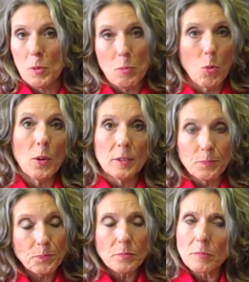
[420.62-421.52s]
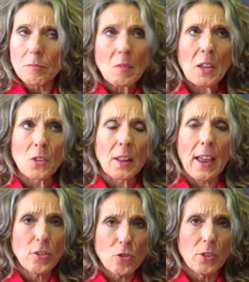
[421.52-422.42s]
report either
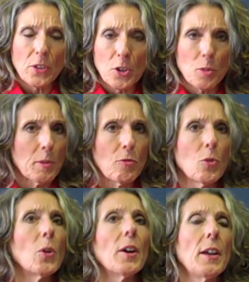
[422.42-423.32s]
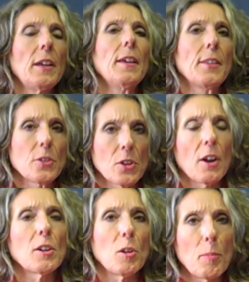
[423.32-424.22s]
last year or the year before. There's an
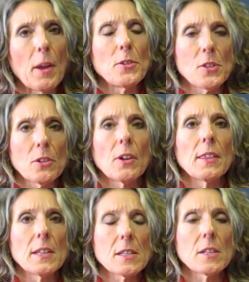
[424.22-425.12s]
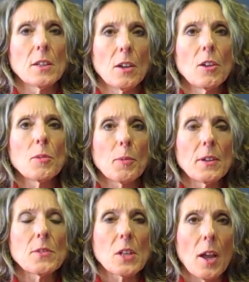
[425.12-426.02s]
article posted on this in the Health
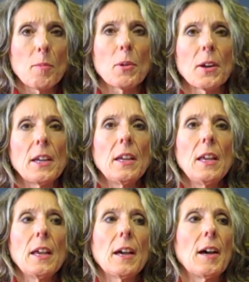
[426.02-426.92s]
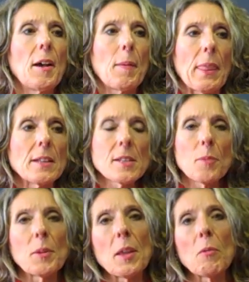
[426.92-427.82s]
Briefs library, um, and
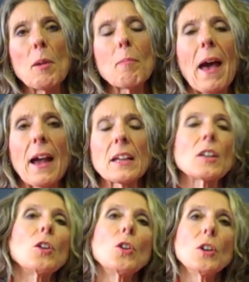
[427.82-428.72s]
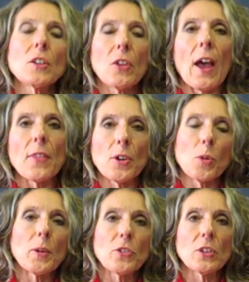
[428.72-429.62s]
said when they went back and looked at
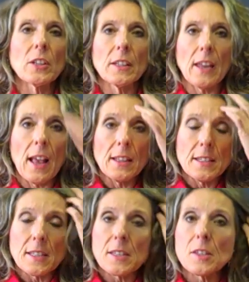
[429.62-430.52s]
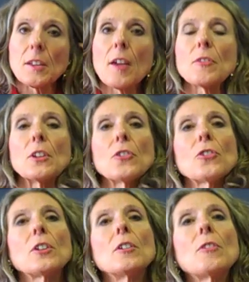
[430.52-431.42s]
their original analysis, the
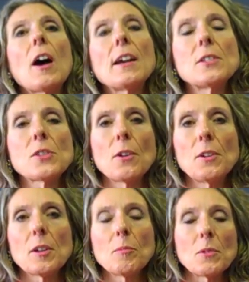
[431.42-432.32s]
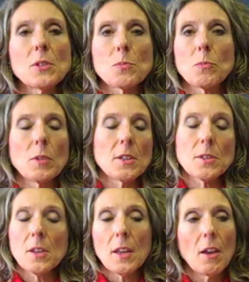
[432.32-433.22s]
definition of high sodium was,
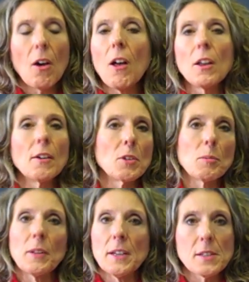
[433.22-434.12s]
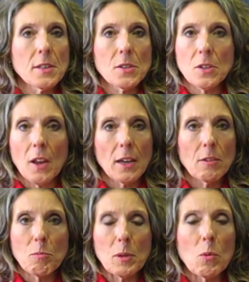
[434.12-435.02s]
was all over the place, as to not
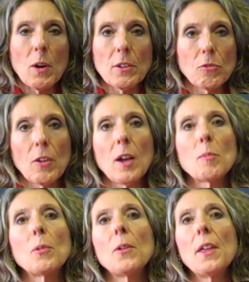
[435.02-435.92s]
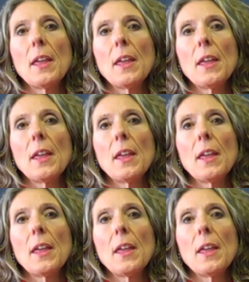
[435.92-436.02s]
even be quantifiable,